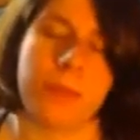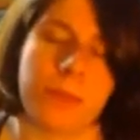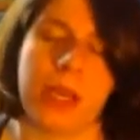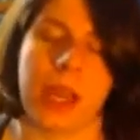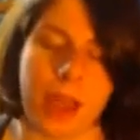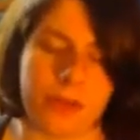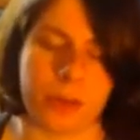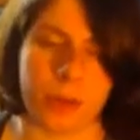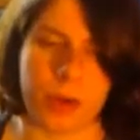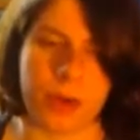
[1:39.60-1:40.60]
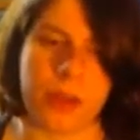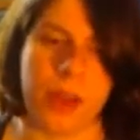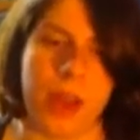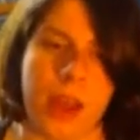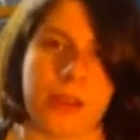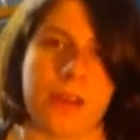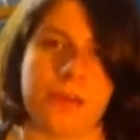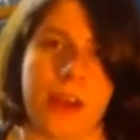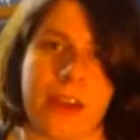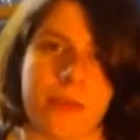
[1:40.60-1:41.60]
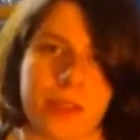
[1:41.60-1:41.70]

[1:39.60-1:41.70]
1 minute after birth, and then 5